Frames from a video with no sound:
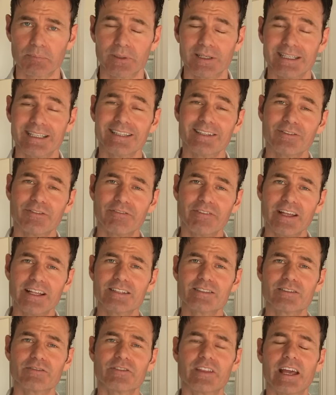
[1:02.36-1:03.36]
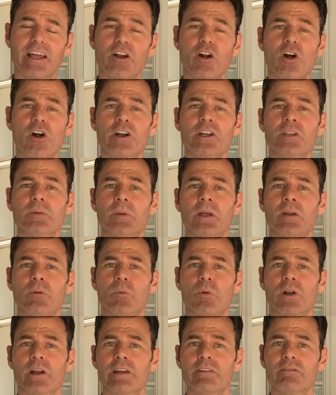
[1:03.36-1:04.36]
But in defense of that
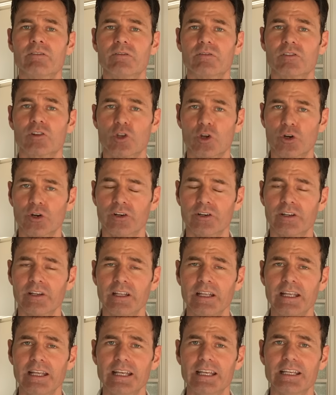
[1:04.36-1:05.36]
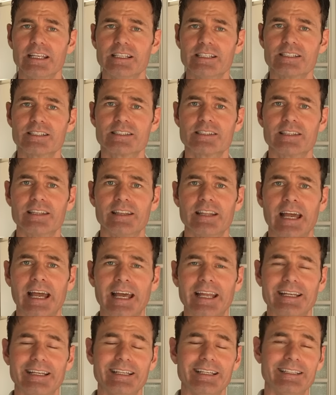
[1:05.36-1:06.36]
argument, what I've learned is
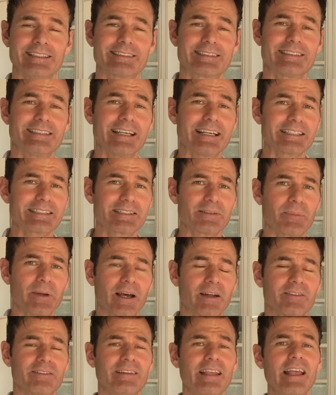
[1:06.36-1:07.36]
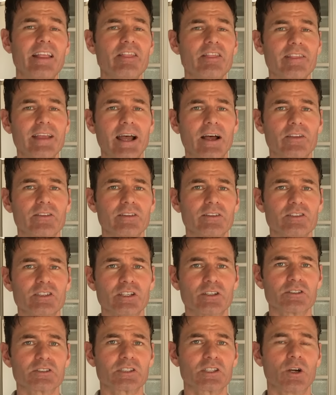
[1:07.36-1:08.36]
that it's guessed about 10,000
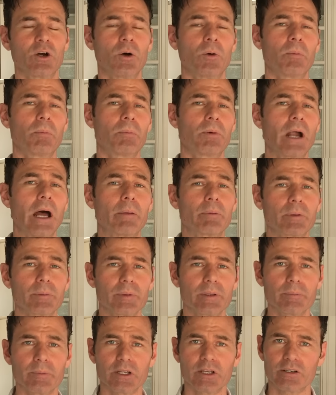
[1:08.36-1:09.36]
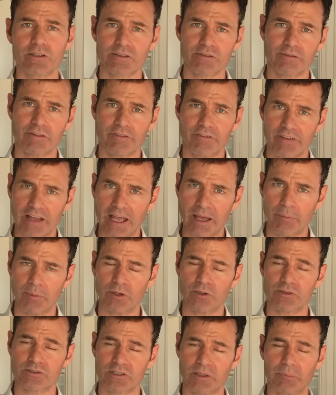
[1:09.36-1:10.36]
years ago, probably because of a
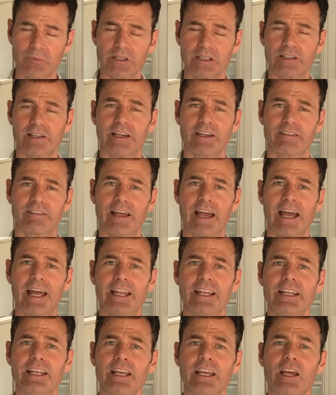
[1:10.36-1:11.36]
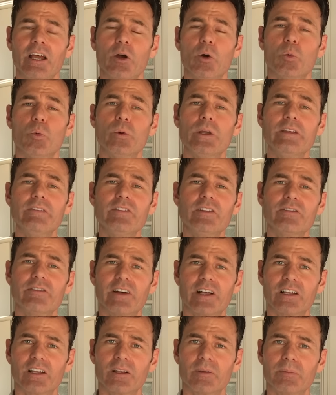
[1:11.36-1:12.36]
famine or something like that, we've
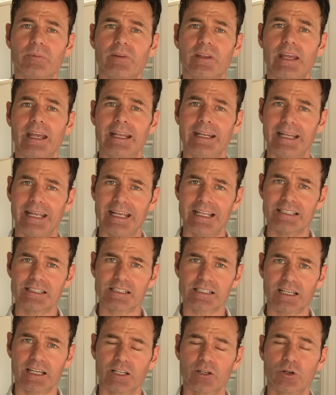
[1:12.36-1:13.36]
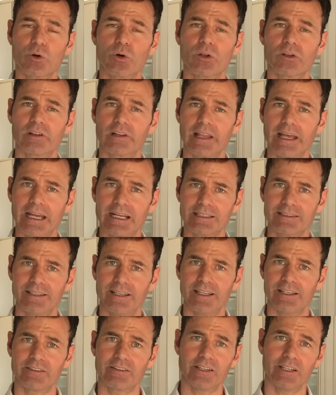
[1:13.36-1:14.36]
developed an enzyme called
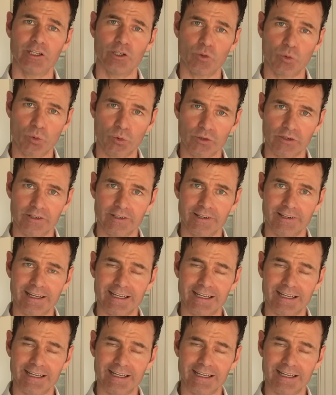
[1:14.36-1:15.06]
lactase in order to